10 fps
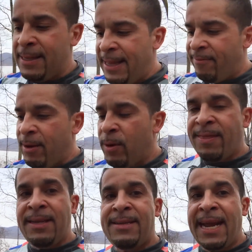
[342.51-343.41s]
living
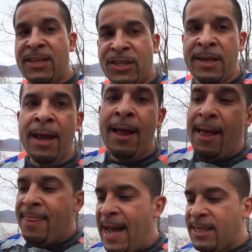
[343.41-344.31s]
with intention.
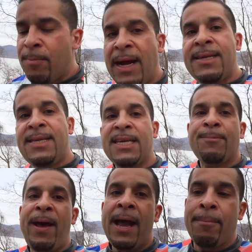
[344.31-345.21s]
That's my
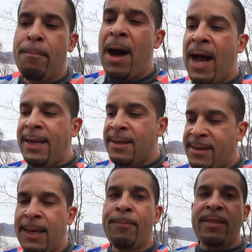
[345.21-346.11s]
six-pack mind
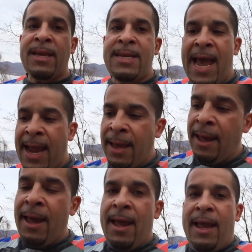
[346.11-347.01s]
tip of the day.
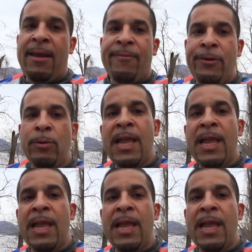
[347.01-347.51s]
If you